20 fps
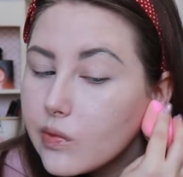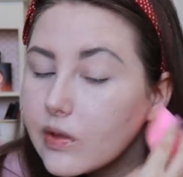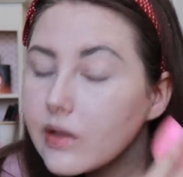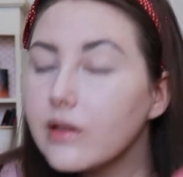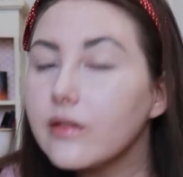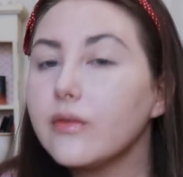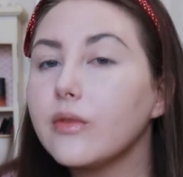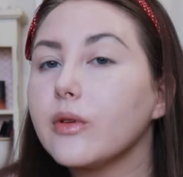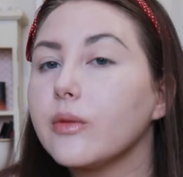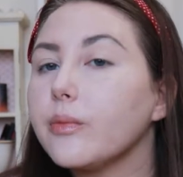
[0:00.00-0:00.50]
I
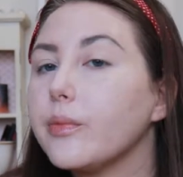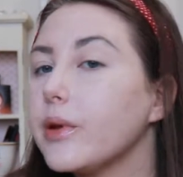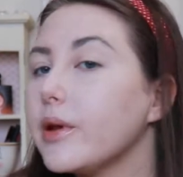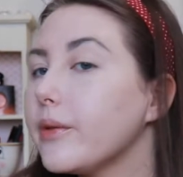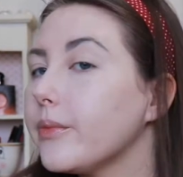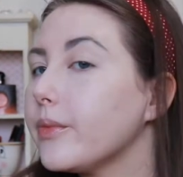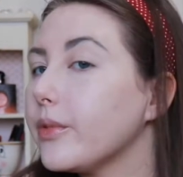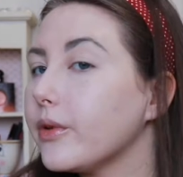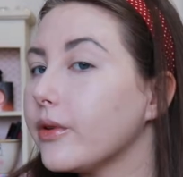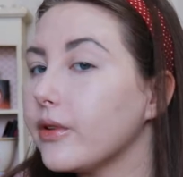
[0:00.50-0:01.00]
have a
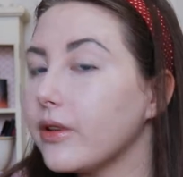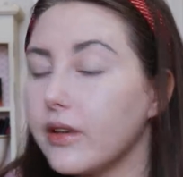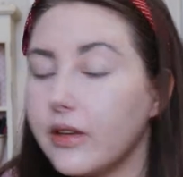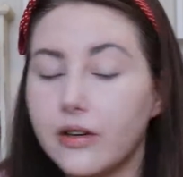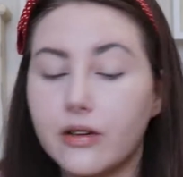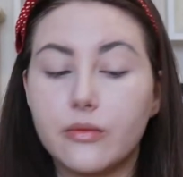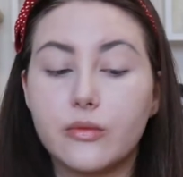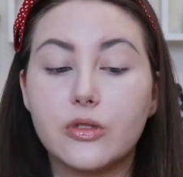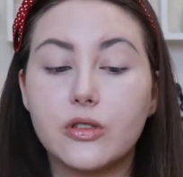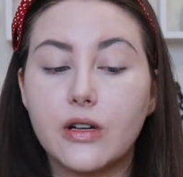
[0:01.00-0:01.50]
pimple
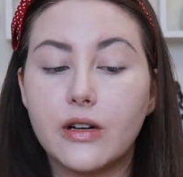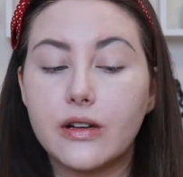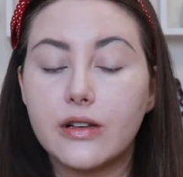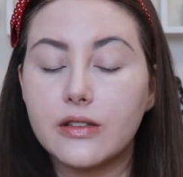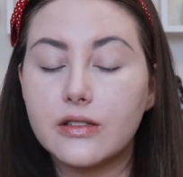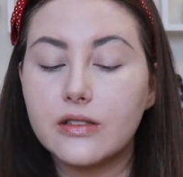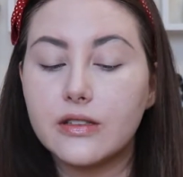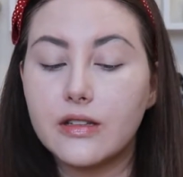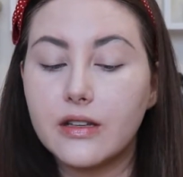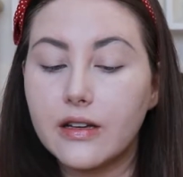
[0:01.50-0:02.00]
here I'm
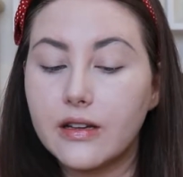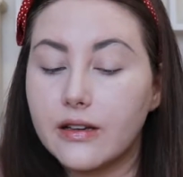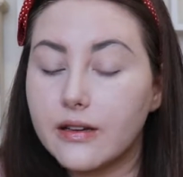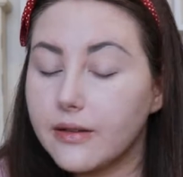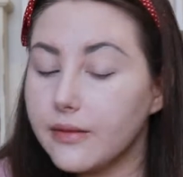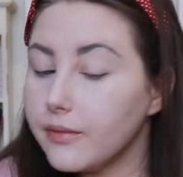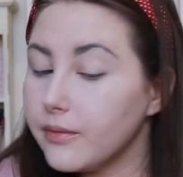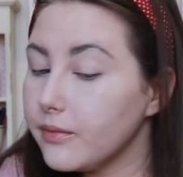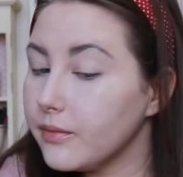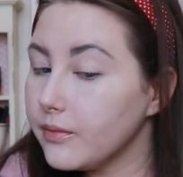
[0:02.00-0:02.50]
trying to
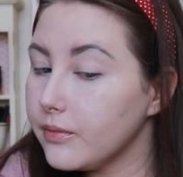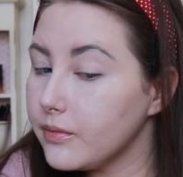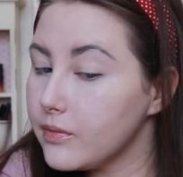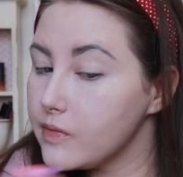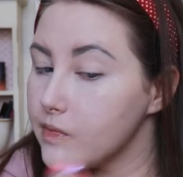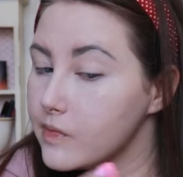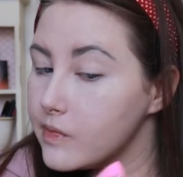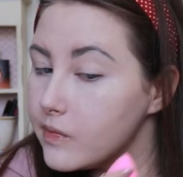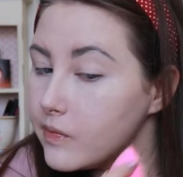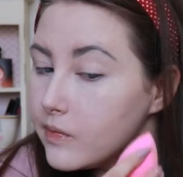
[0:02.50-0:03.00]
get
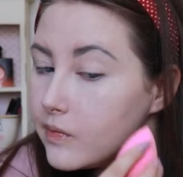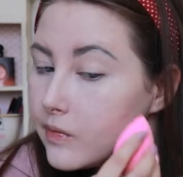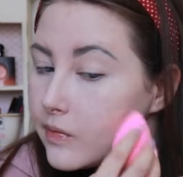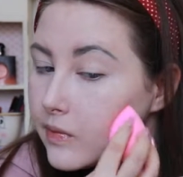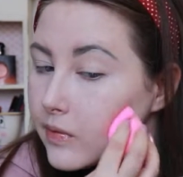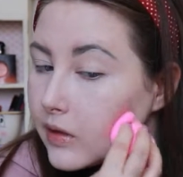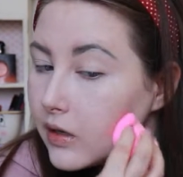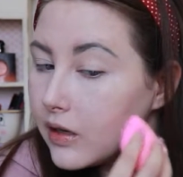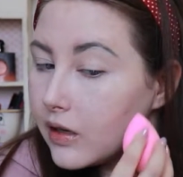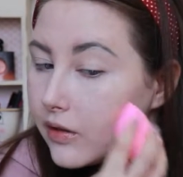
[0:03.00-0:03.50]

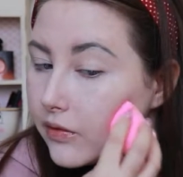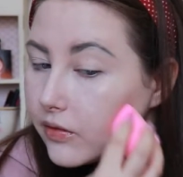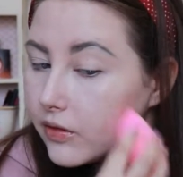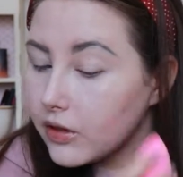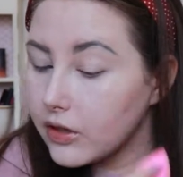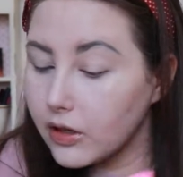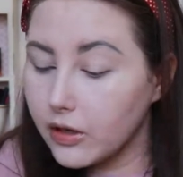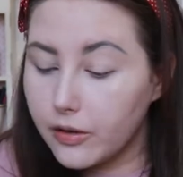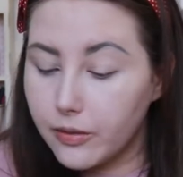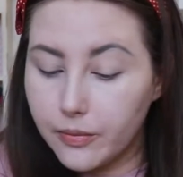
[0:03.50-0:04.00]

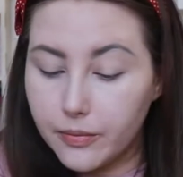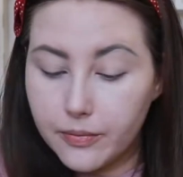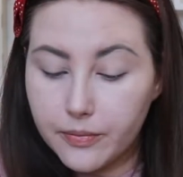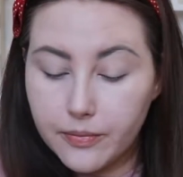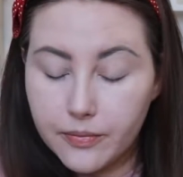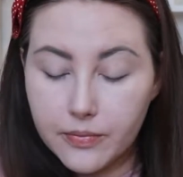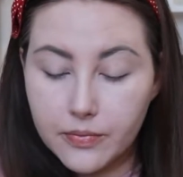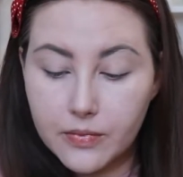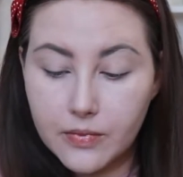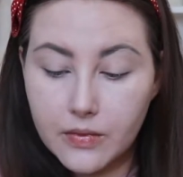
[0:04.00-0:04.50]
covered up.
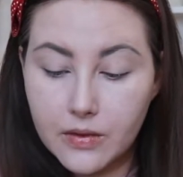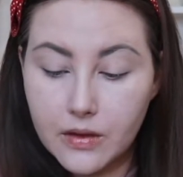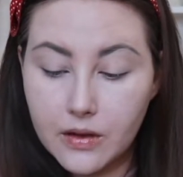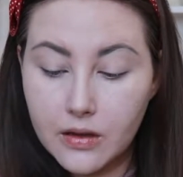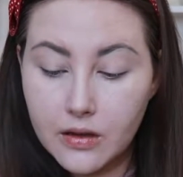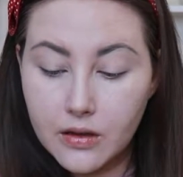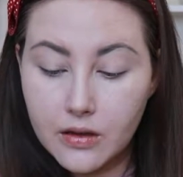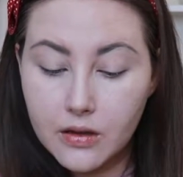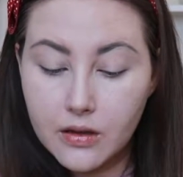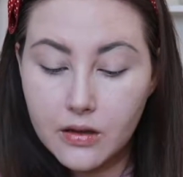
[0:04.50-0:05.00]

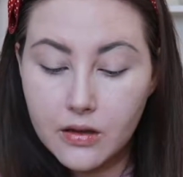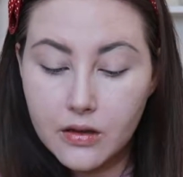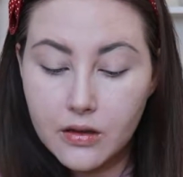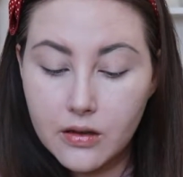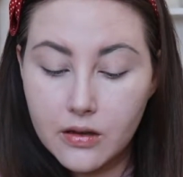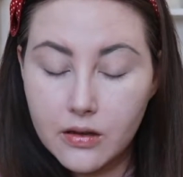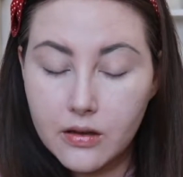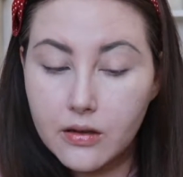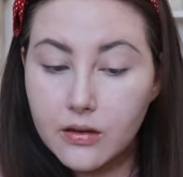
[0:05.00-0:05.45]
I'm